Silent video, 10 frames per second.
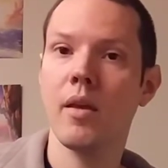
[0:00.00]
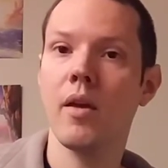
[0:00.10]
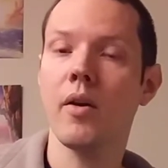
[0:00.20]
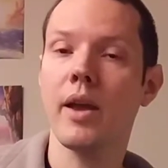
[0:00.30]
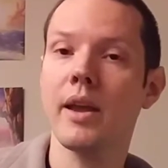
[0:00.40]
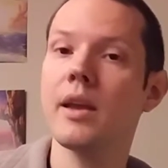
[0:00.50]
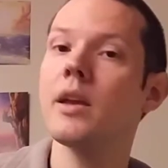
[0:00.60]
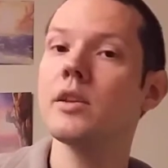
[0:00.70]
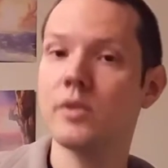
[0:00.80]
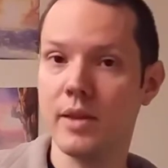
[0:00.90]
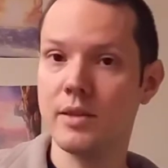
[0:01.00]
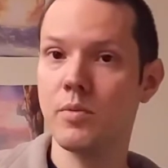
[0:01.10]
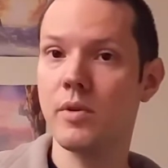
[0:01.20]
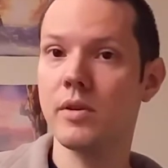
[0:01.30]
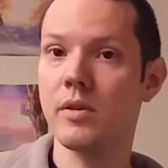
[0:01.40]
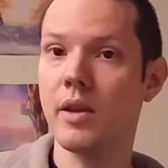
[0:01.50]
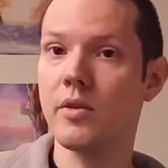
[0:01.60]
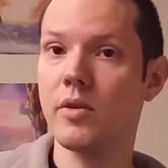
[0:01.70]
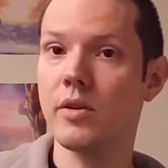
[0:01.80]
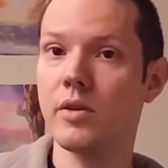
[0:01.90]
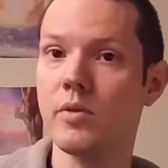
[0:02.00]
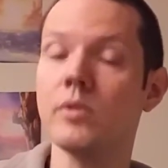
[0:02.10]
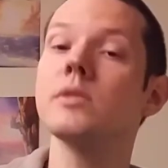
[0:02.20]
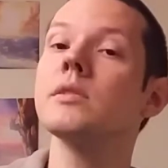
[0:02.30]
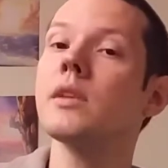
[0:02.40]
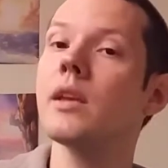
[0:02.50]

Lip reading: Okay, so that's one that you're going to use.